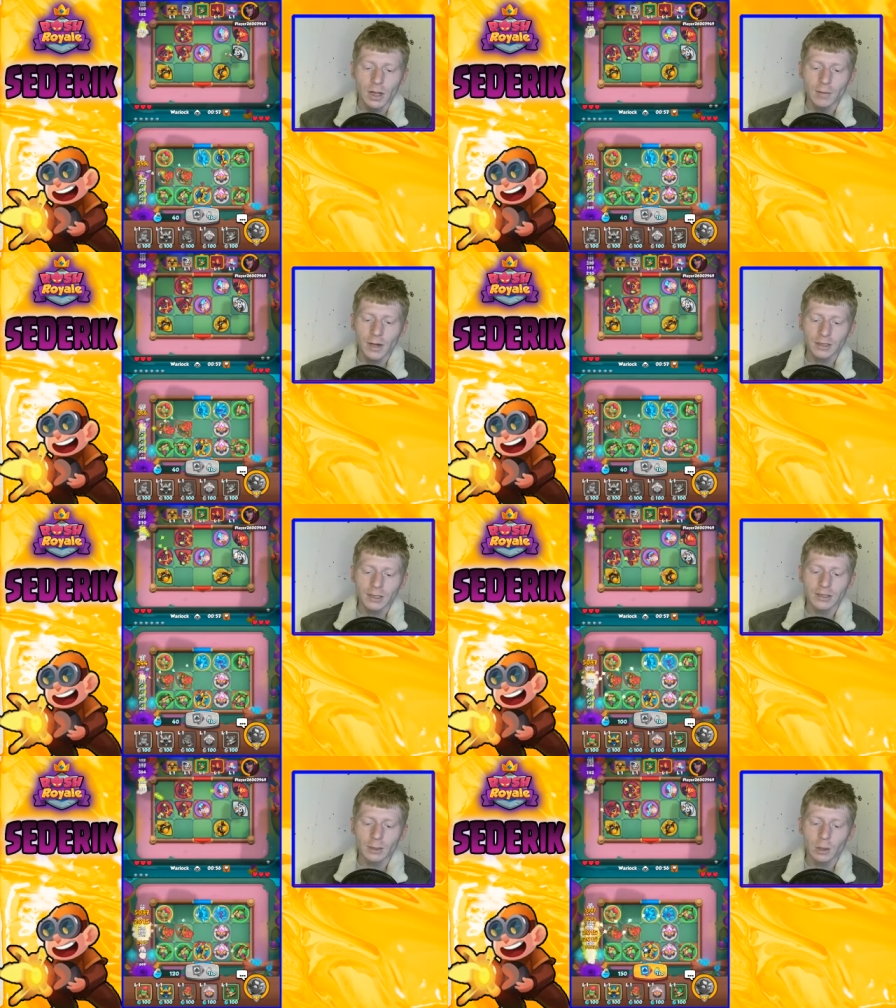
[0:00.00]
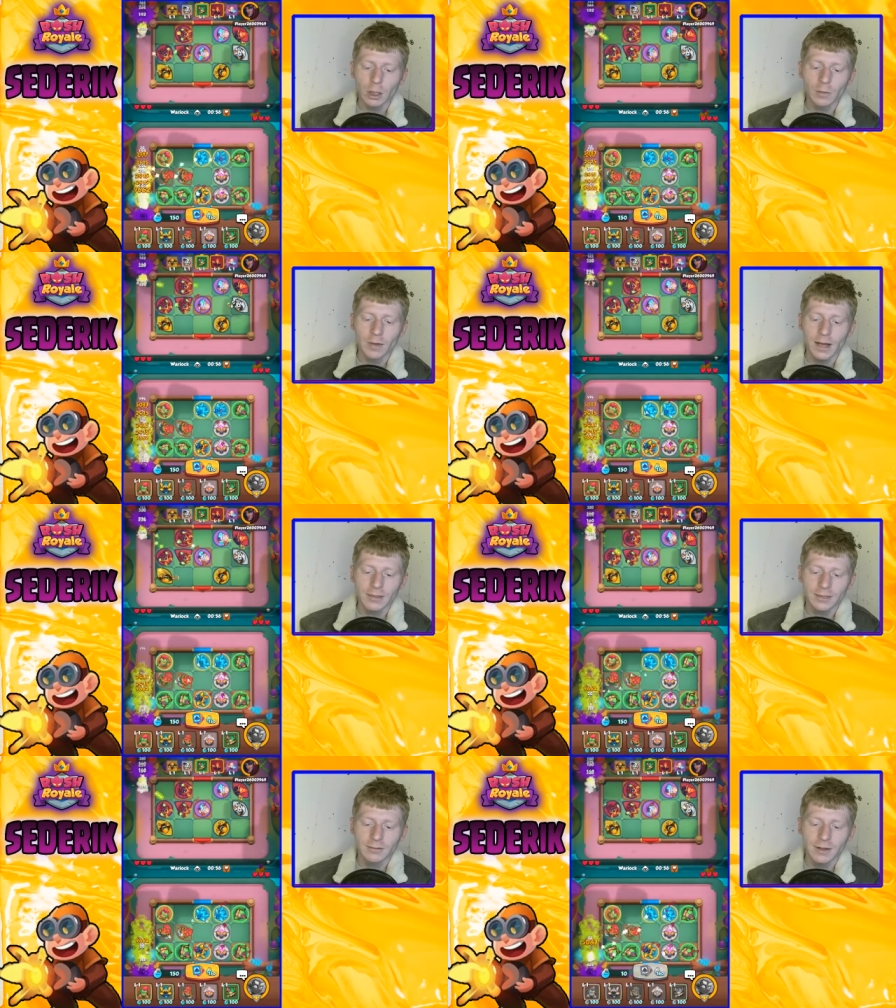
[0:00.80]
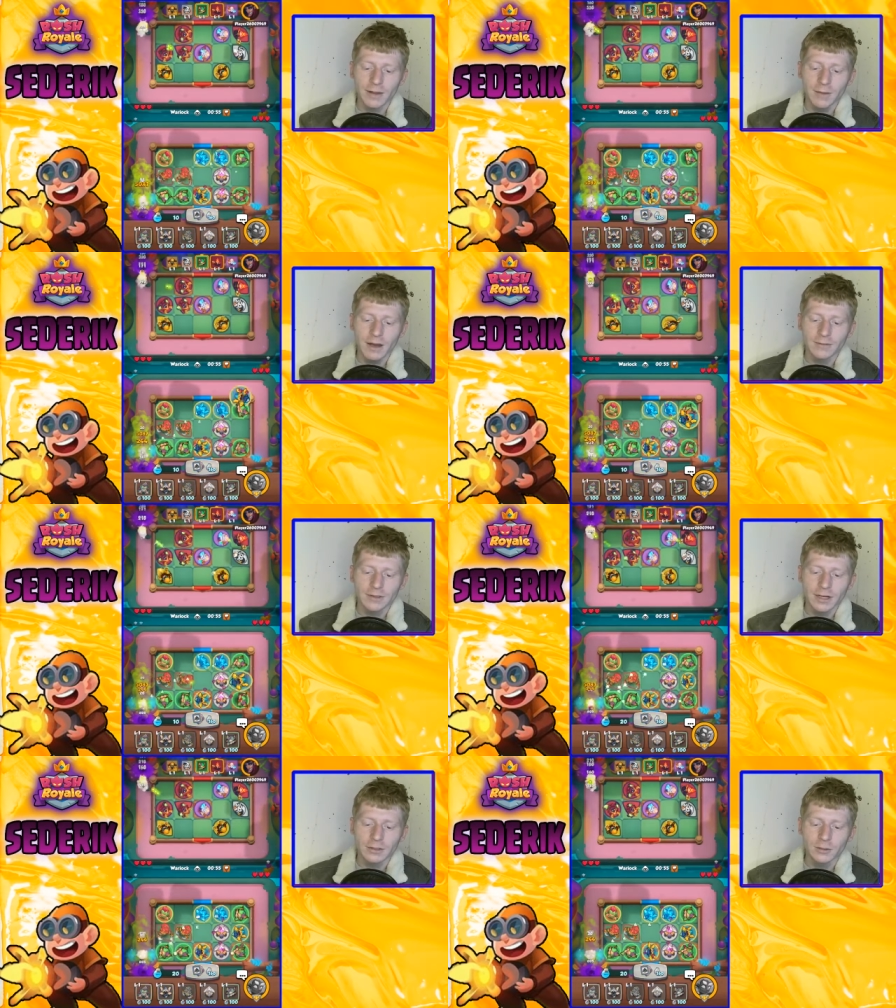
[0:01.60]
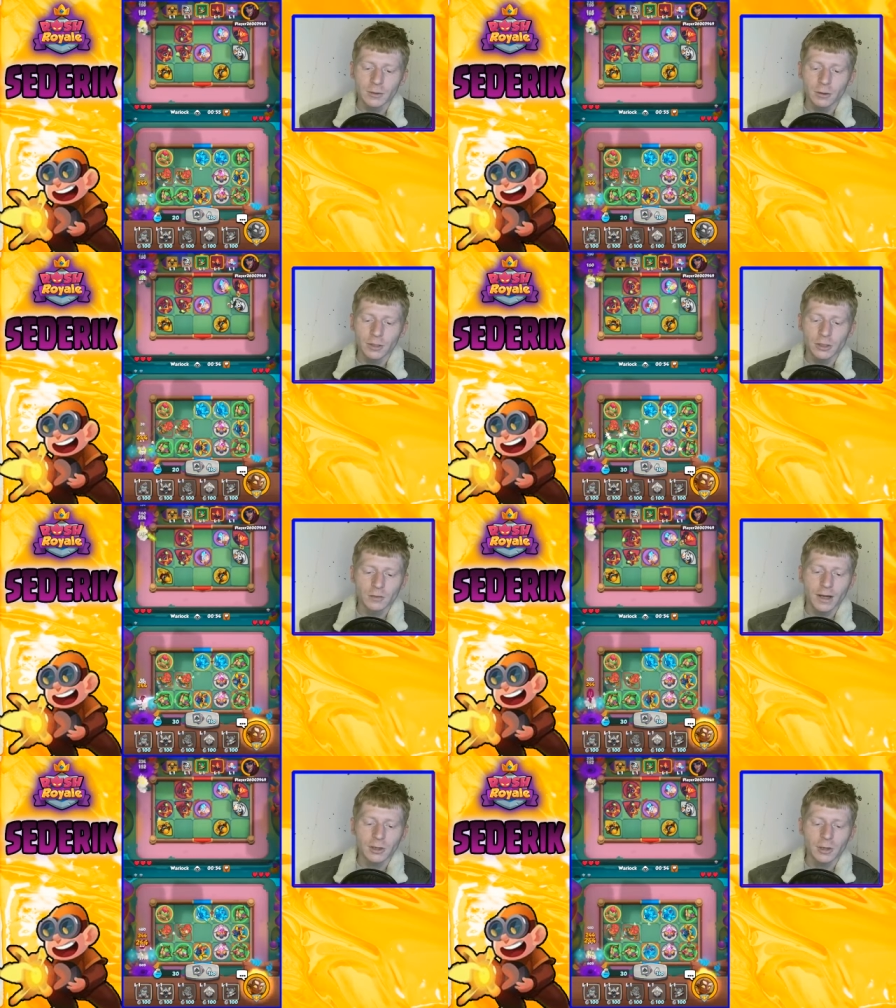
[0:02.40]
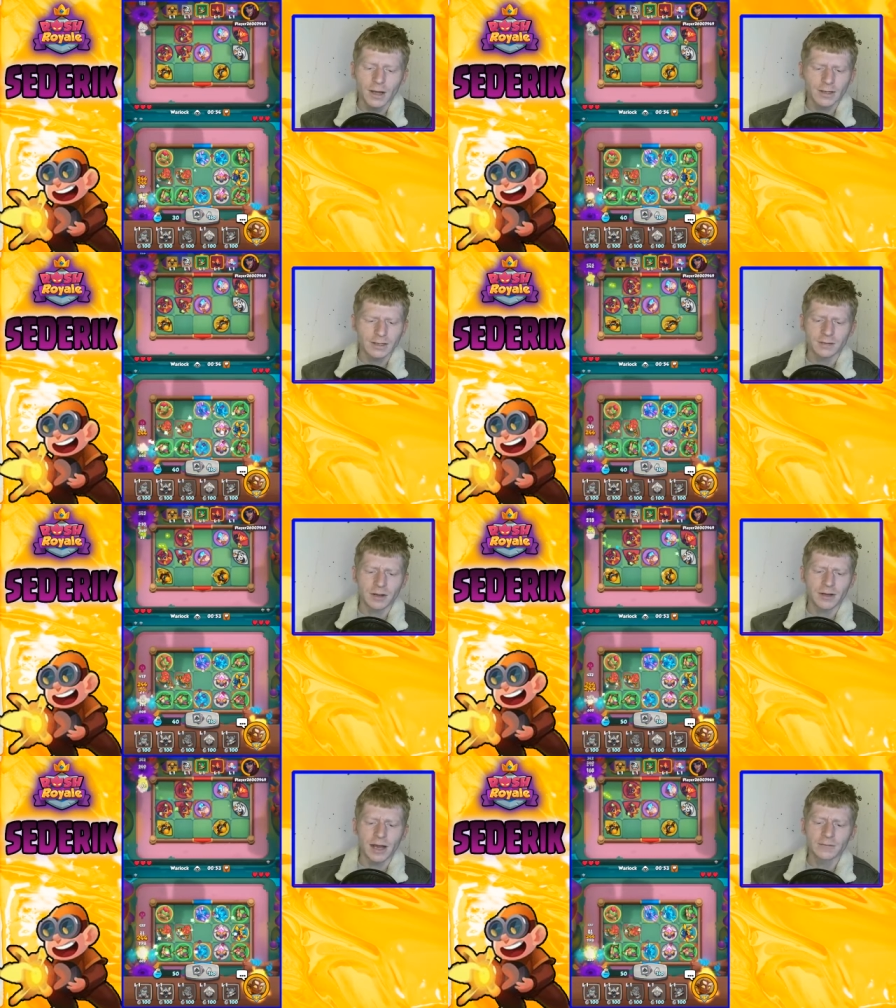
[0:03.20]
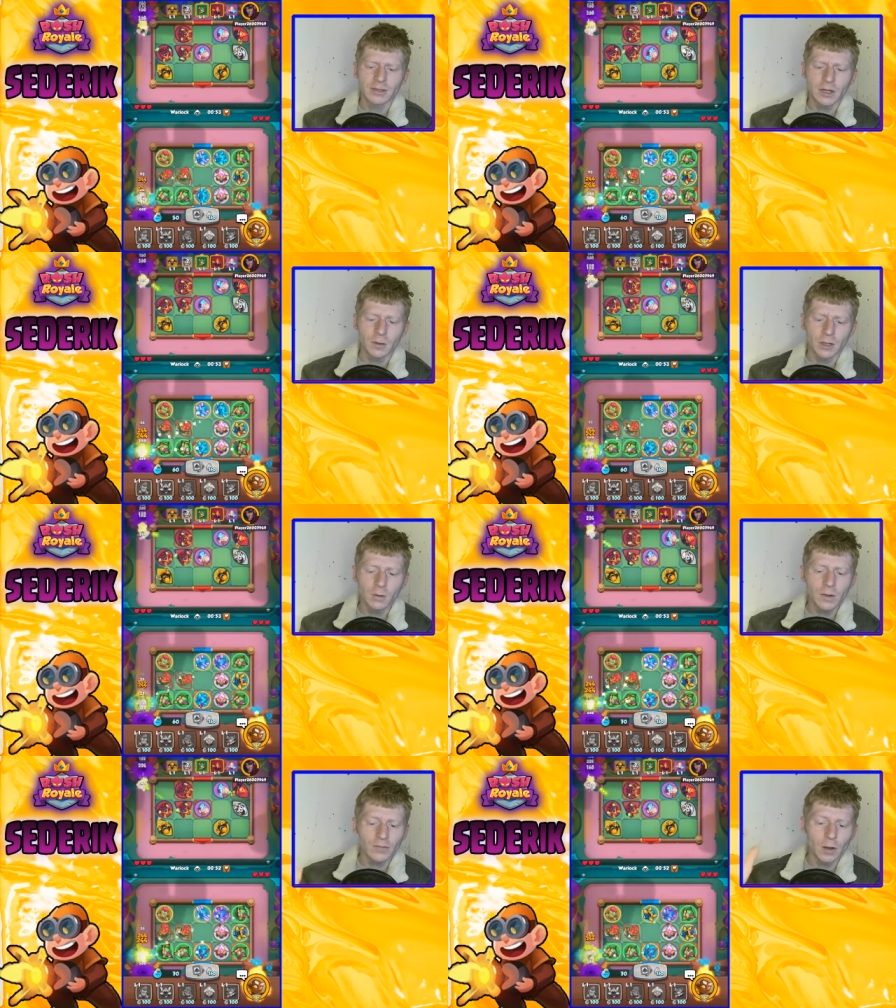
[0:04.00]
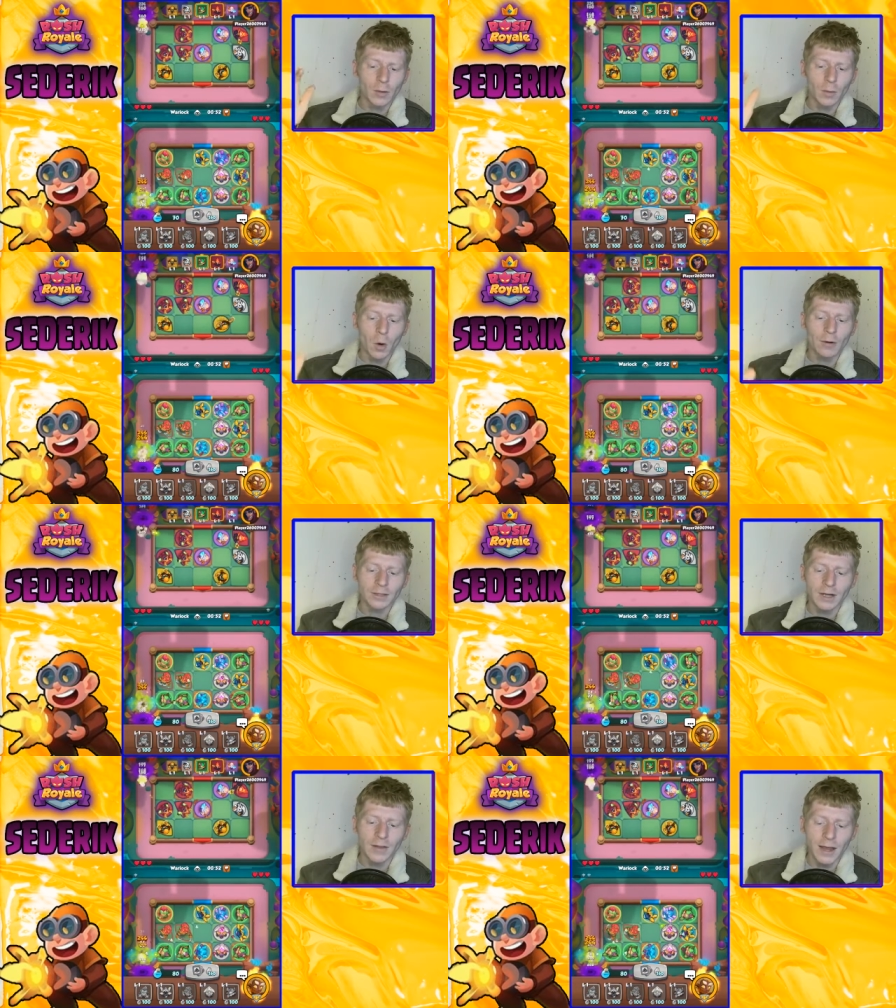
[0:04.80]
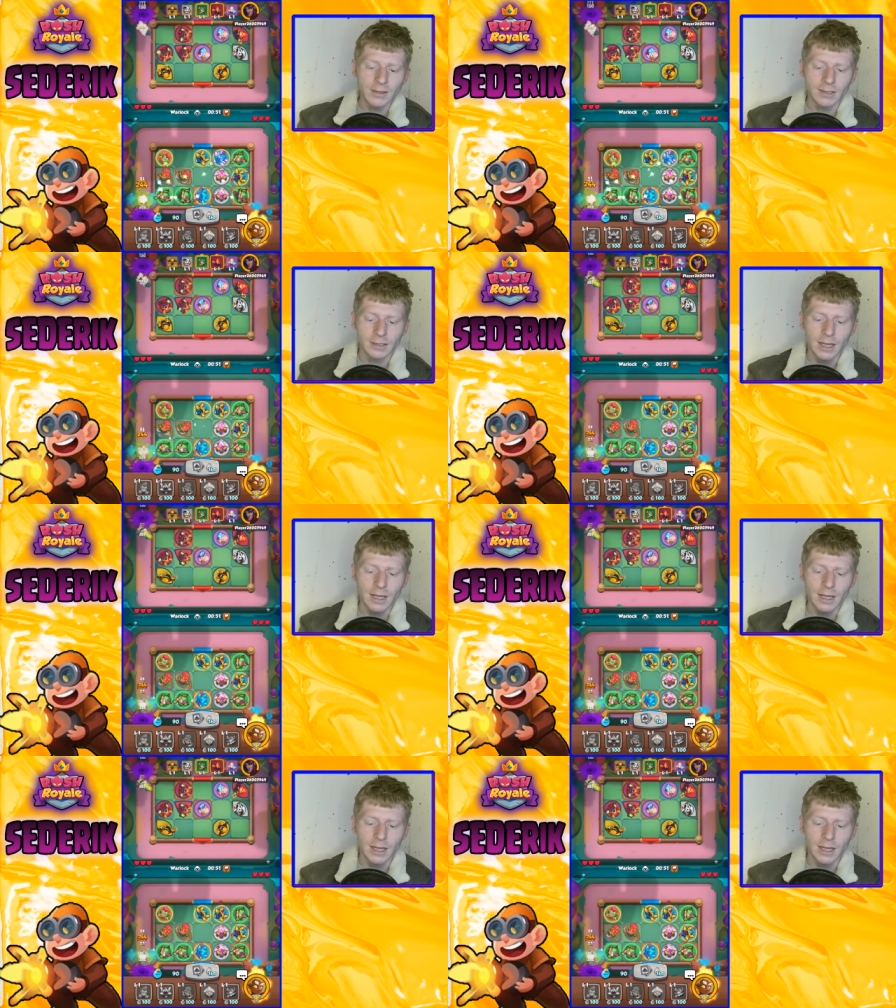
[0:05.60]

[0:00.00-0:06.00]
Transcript: But as you can see, we've got a couple of Hexes around them Ivies now, so we're not looking too bad. A couple of Hexes around the Ivies. No, we don't. We have a couple of Boreas around the Hexes.